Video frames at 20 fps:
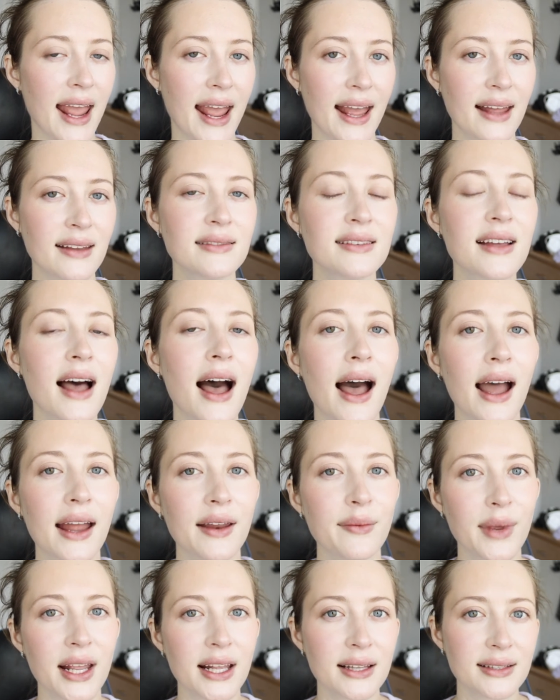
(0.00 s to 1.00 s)

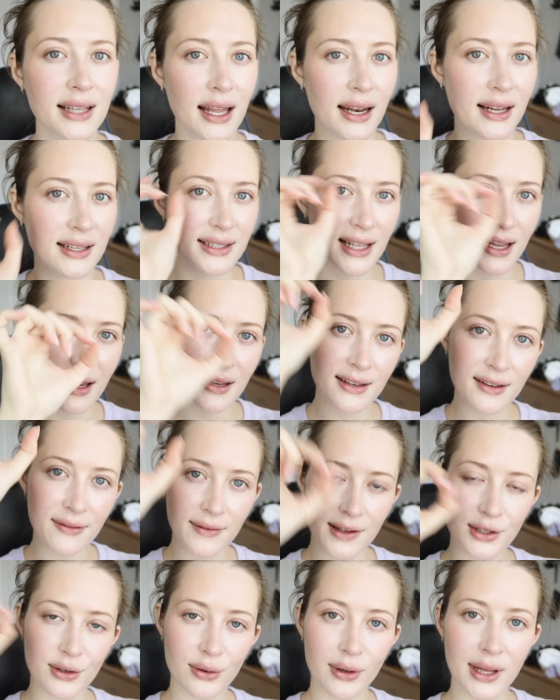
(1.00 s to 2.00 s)
Hand-tied means that it's
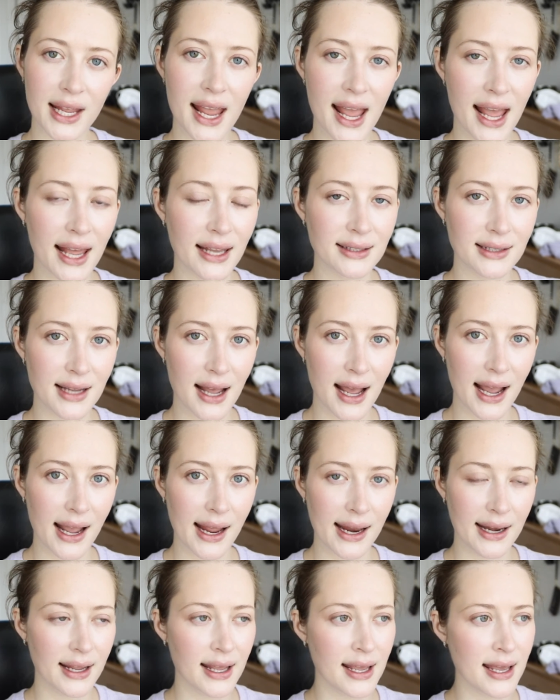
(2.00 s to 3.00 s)
individually
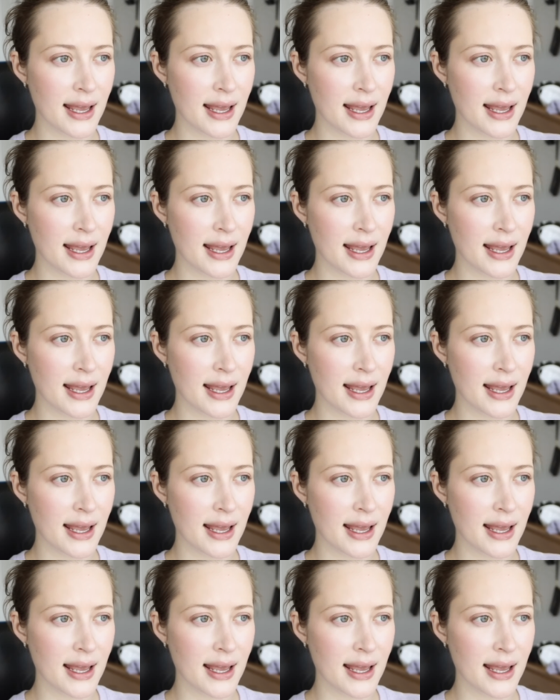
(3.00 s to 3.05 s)
hand-tied.